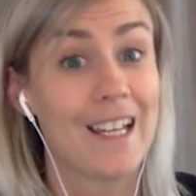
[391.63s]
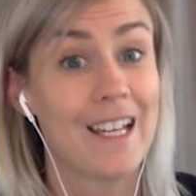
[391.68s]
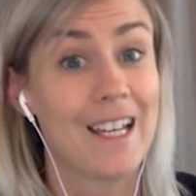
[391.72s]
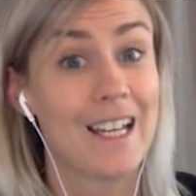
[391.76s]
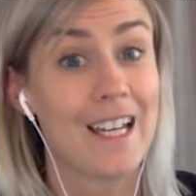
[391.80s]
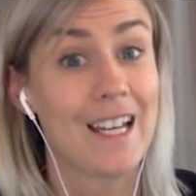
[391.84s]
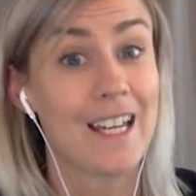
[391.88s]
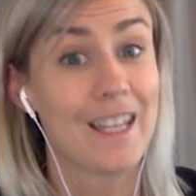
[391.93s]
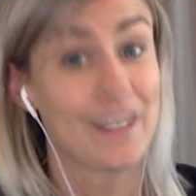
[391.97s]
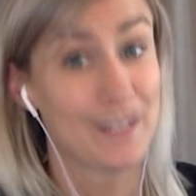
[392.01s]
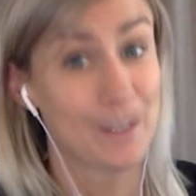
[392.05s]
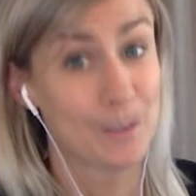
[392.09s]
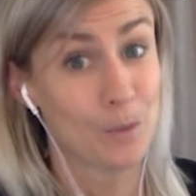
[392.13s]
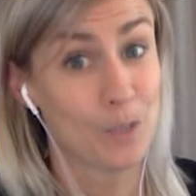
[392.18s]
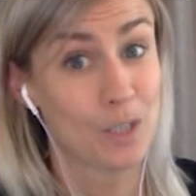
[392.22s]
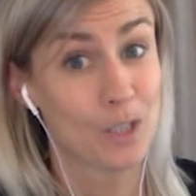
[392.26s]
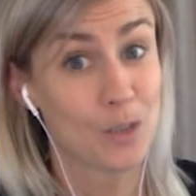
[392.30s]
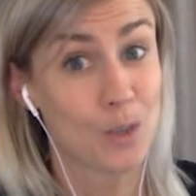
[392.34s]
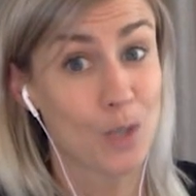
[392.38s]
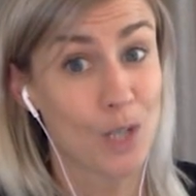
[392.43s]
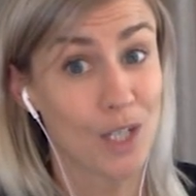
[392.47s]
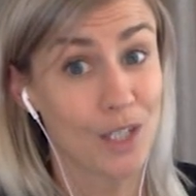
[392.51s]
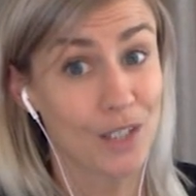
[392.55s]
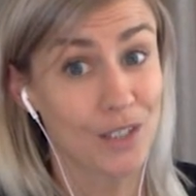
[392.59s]
And then when
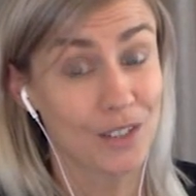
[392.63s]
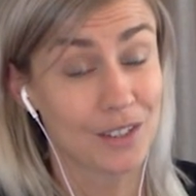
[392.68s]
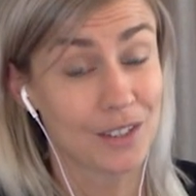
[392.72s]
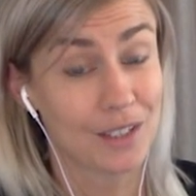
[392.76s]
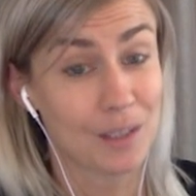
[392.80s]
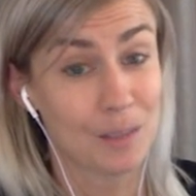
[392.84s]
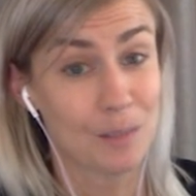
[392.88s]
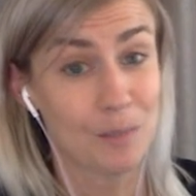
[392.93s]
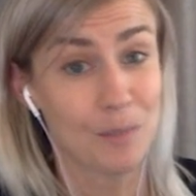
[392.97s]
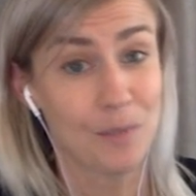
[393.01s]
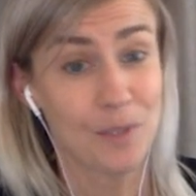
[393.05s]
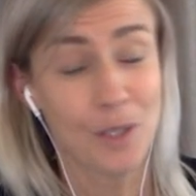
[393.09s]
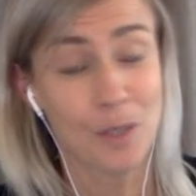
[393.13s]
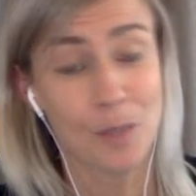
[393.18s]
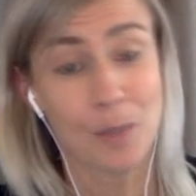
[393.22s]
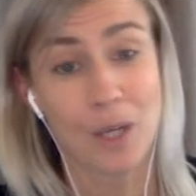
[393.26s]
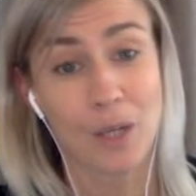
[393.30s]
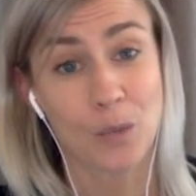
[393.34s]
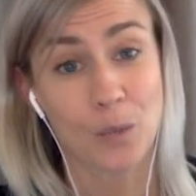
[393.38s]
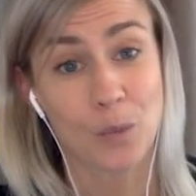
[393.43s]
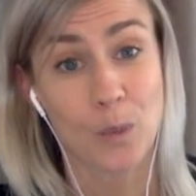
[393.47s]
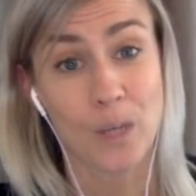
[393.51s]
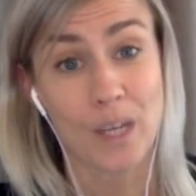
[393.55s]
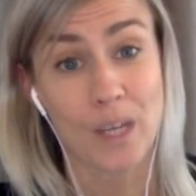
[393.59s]
you ask them
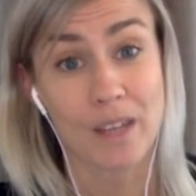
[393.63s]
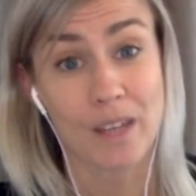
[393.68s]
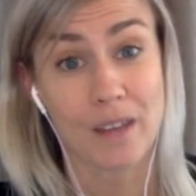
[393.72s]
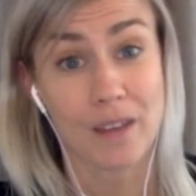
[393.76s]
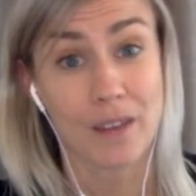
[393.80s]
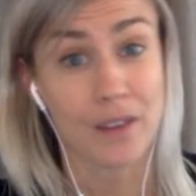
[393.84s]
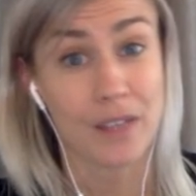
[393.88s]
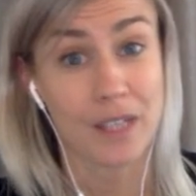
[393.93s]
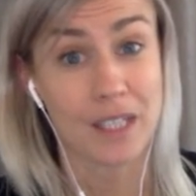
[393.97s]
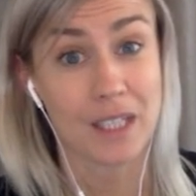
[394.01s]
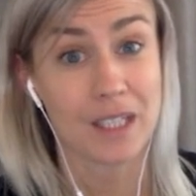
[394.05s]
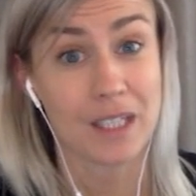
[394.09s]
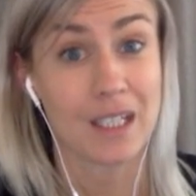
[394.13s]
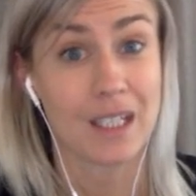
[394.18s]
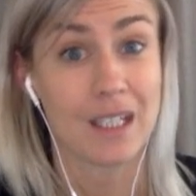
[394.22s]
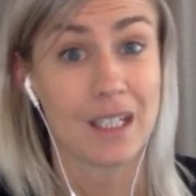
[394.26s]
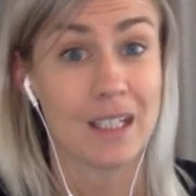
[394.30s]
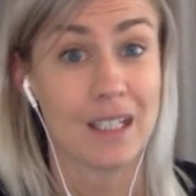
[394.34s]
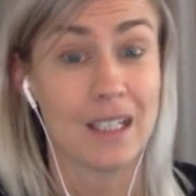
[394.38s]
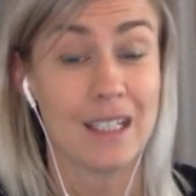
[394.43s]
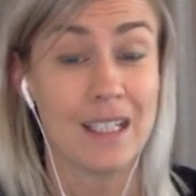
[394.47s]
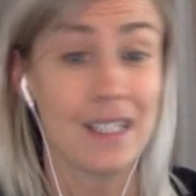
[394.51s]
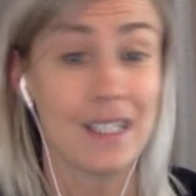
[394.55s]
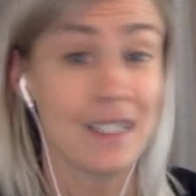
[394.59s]
about where the thing
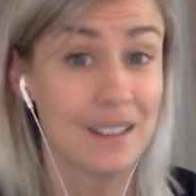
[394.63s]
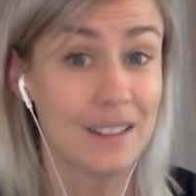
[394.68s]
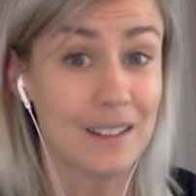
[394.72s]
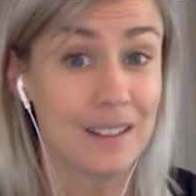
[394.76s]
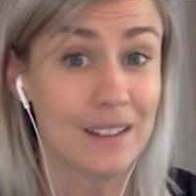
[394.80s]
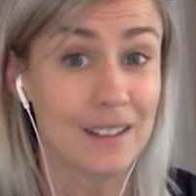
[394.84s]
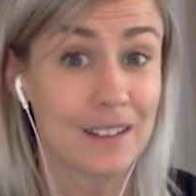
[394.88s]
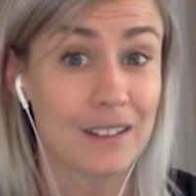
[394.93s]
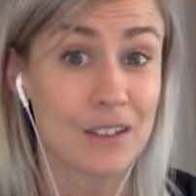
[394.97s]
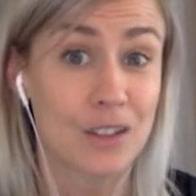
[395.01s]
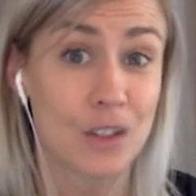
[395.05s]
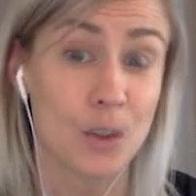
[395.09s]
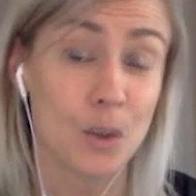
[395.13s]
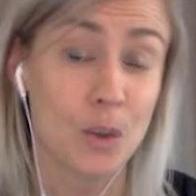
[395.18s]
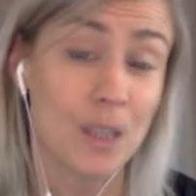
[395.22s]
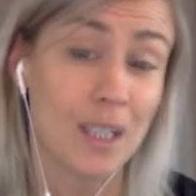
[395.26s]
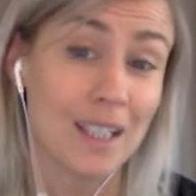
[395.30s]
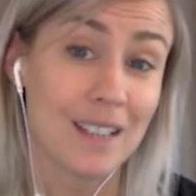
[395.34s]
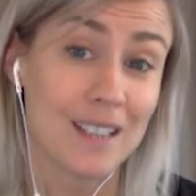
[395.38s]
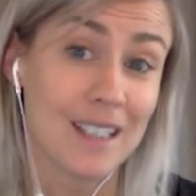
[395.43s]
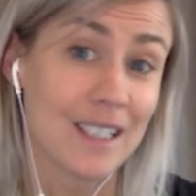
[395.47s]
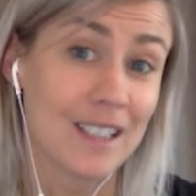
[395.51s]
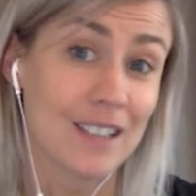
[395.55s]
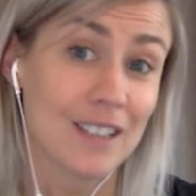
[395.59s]
is, you
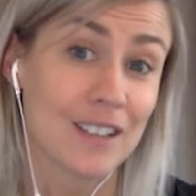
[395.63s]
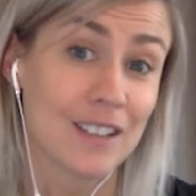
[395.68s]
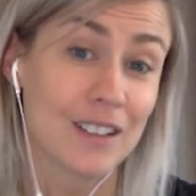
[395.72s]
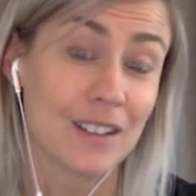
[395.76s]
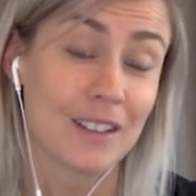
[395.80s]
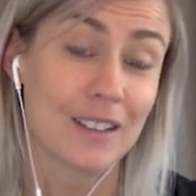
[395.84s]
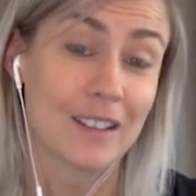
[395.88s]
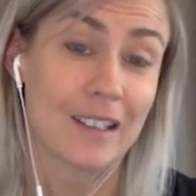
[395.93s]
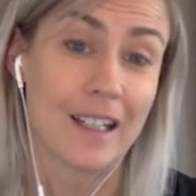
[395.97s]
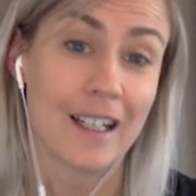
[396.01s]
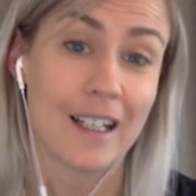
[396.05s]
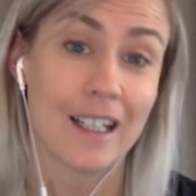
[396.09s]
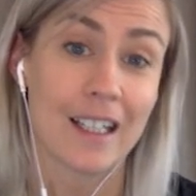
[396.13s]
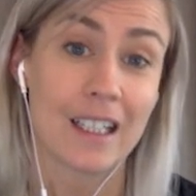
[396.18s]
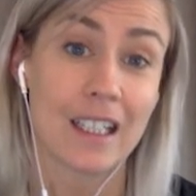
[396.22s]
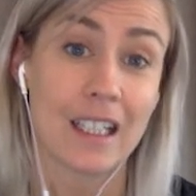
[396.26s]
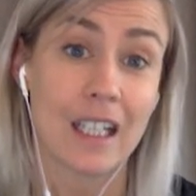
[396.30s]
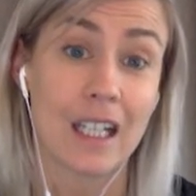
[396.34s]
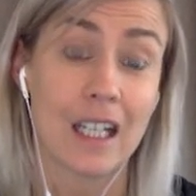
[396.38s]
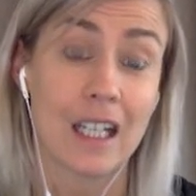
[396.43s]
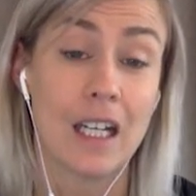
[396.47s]
get answers like,